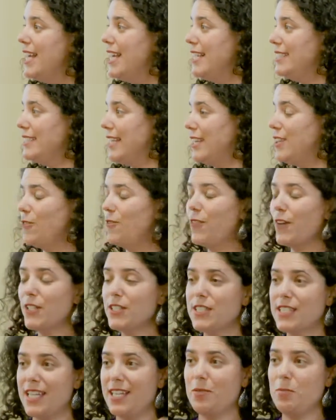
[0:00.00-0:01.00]
is that the
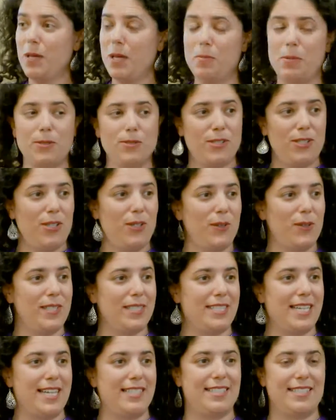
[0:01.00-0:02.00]
first thing people do
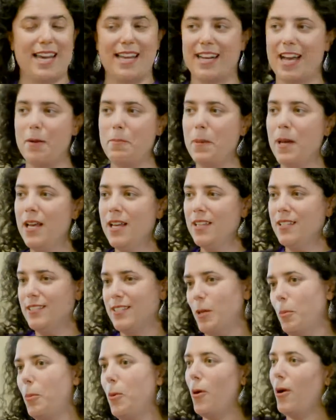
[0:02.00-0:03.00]
is they set up
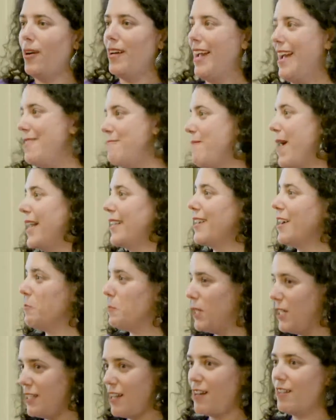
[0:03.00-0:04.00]
support at
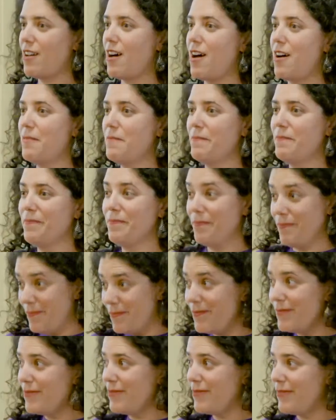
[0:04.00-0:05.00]
mycompany.com,
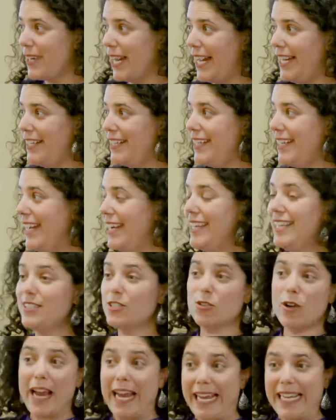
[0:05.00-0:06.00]
right? And
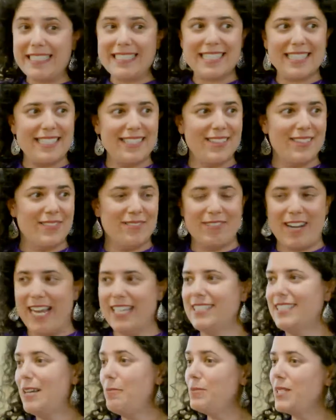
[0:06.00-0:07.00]
that's great,
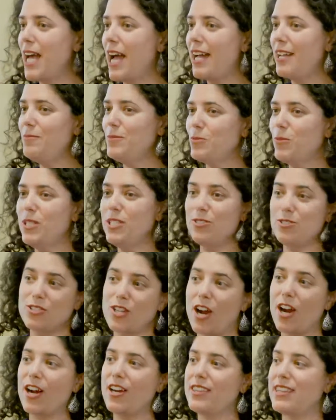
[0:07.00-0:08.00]
right? Sometimes when you
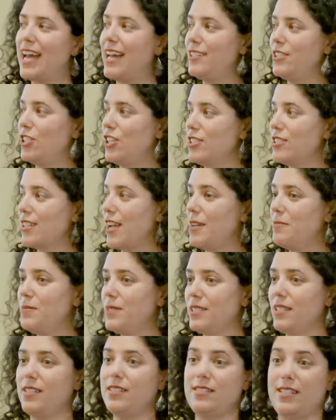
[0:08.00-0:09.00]
start, that just
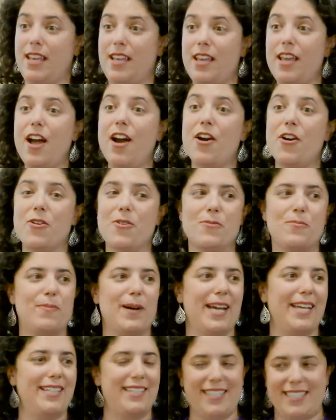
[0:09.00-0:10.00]
comes to the CEO,
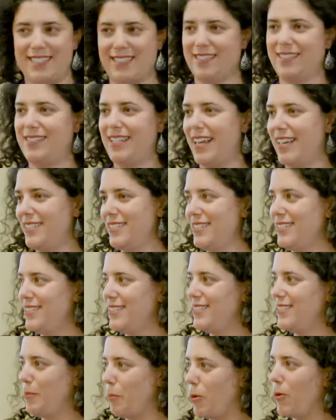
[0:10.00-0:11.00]
but it says
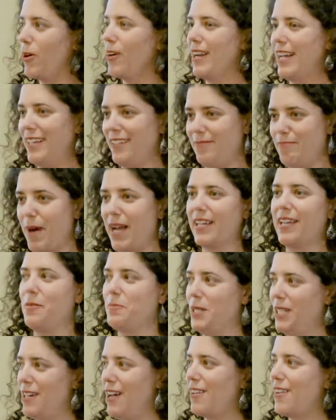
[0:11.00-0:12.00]
support at
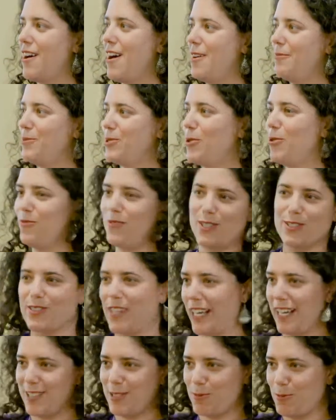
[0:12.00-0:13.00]
mycompany.com, so it feels
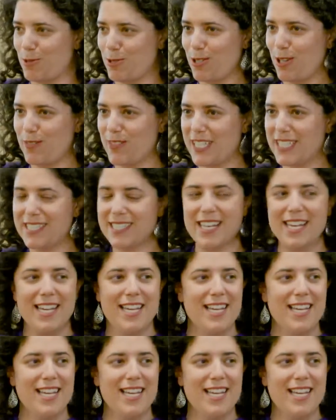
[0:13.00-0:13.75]
like customer service.